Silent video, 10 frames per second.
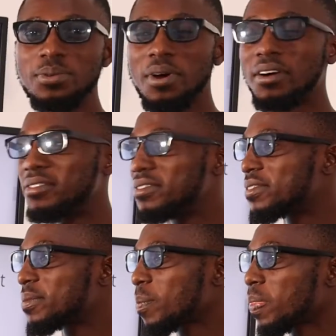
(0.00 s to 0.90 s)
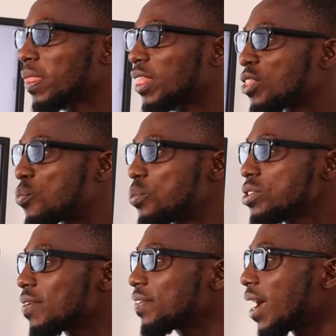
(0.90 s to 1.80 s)
12.
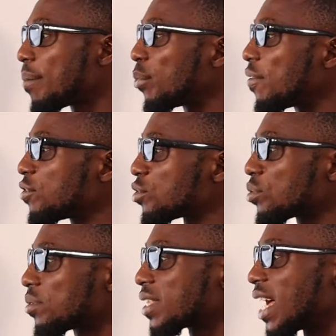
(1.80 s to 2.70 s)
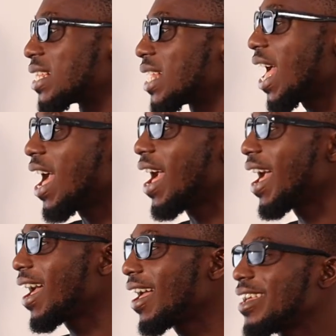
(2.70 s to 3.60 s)
Which of the above shows that
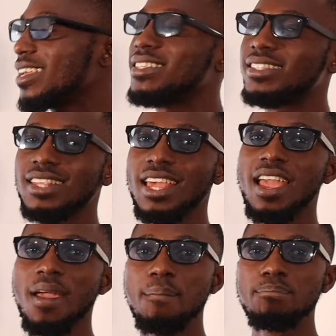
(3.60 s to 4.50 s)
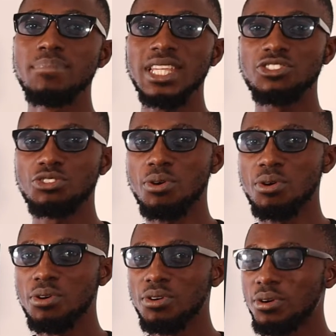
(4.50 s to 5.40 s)
air is a mixture?